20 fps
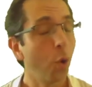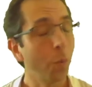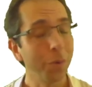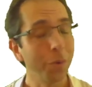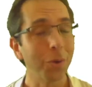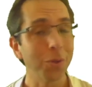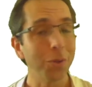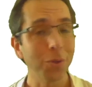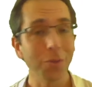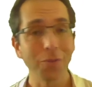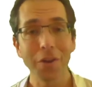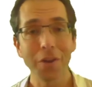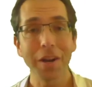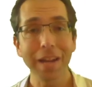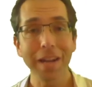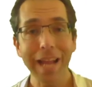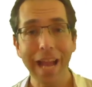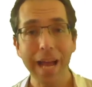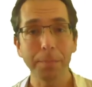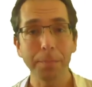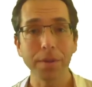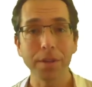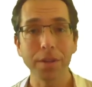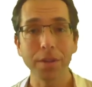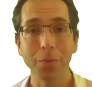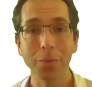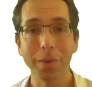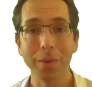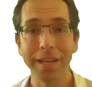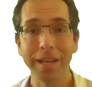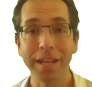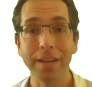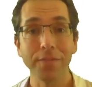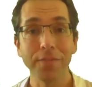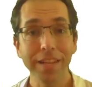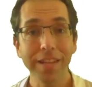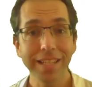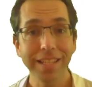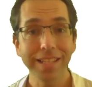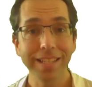We were also very happy when
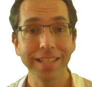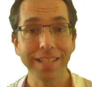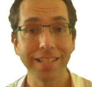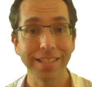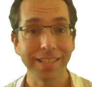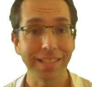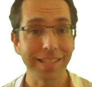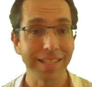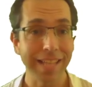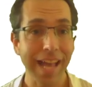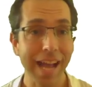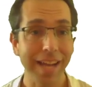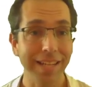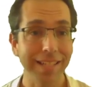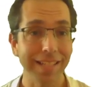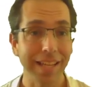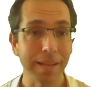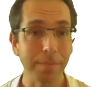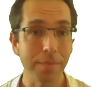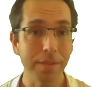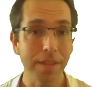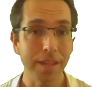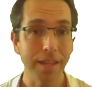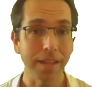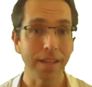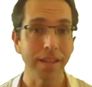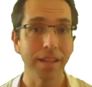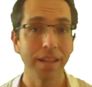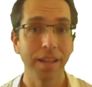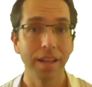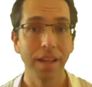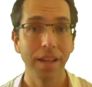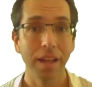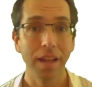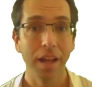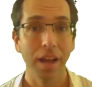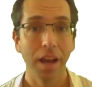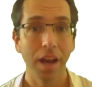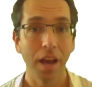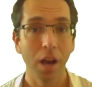NVIDIA did this exact same thing
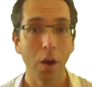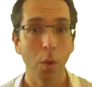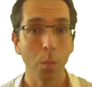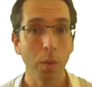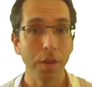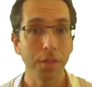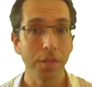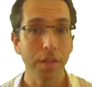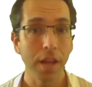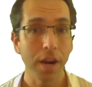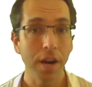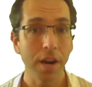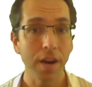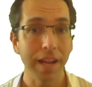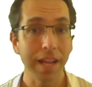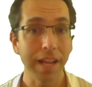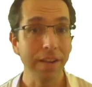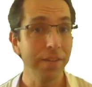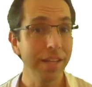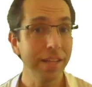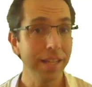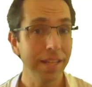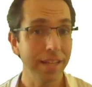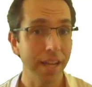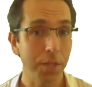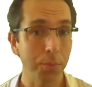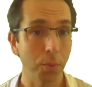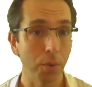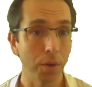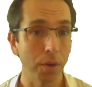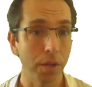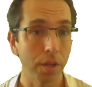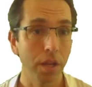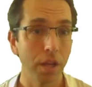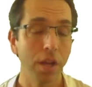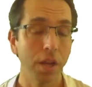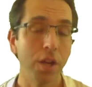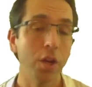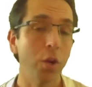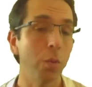with their NVIDIA dashboard,
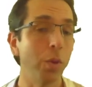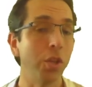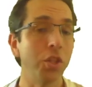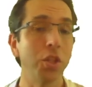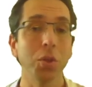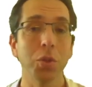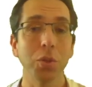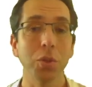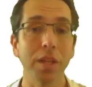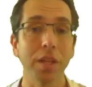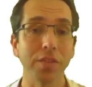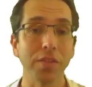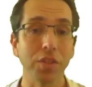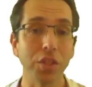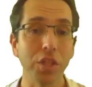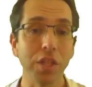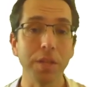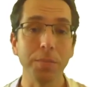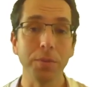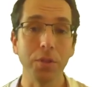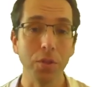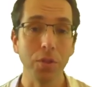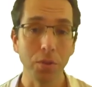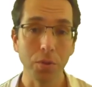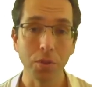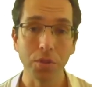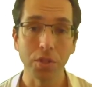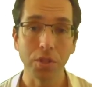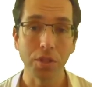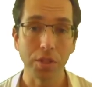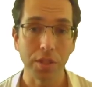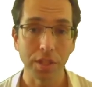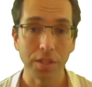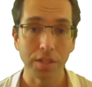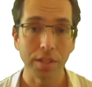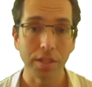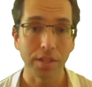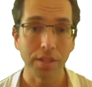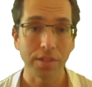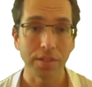which shows you a lot of GPU usage
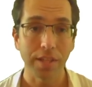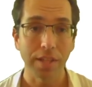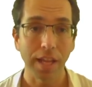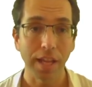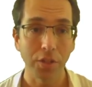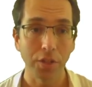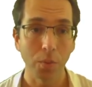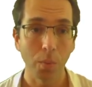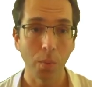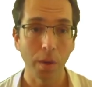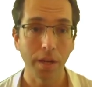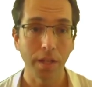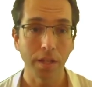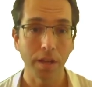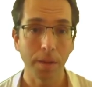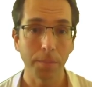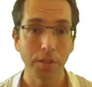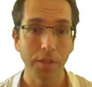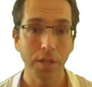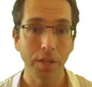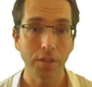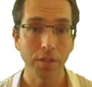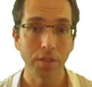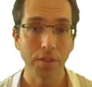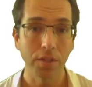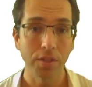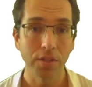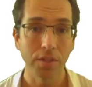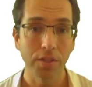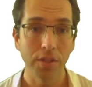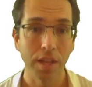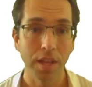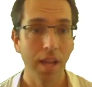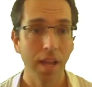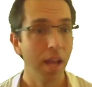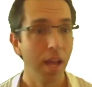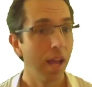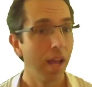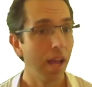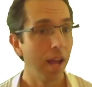statistics as you're running computations.
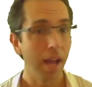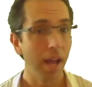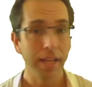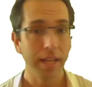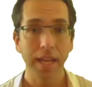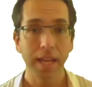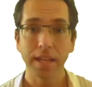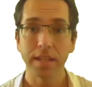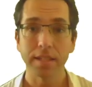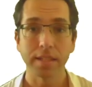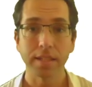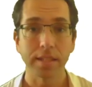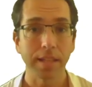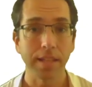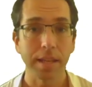Again, it's the